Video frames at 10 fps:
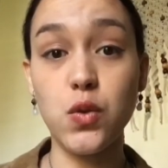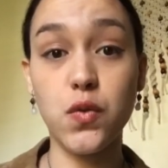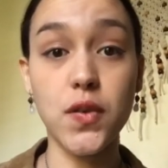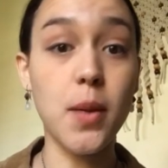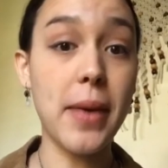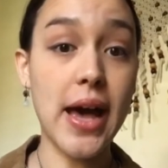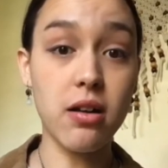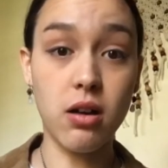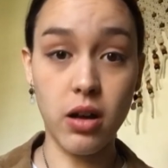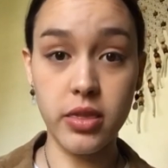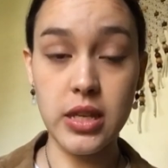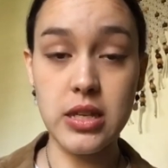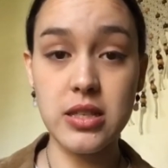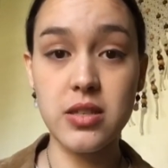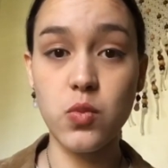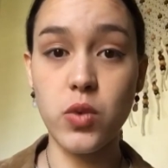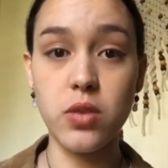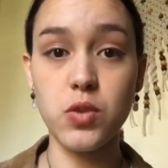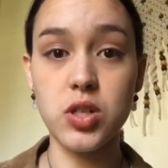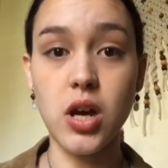on these when we're
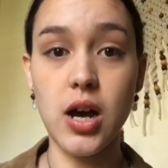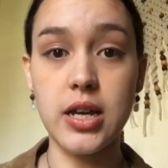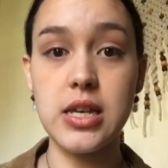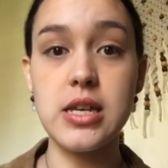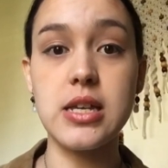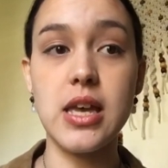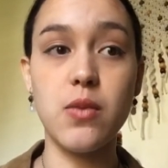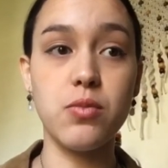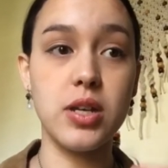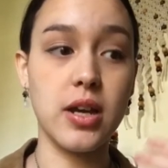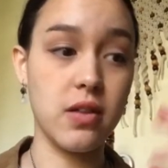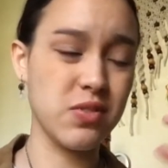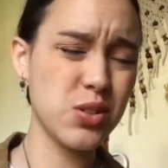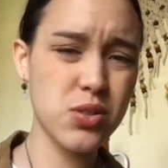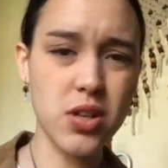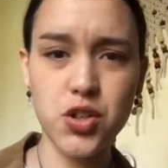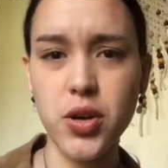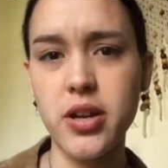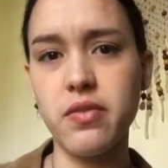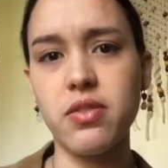talking and we kind of lose our train of
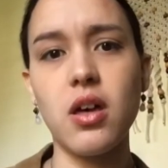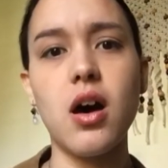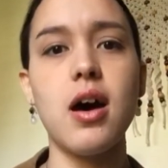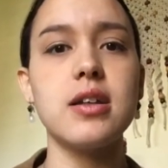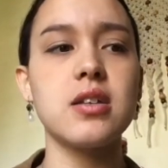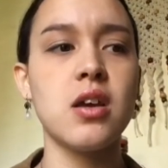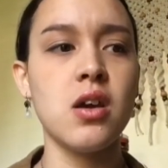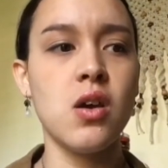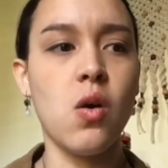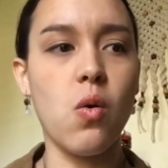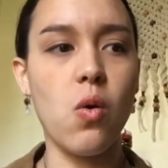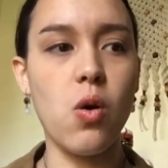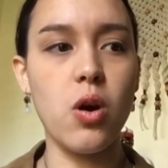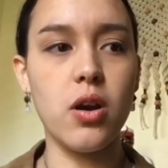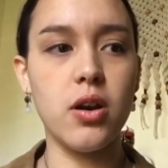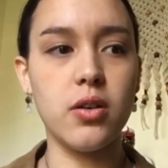thought, or we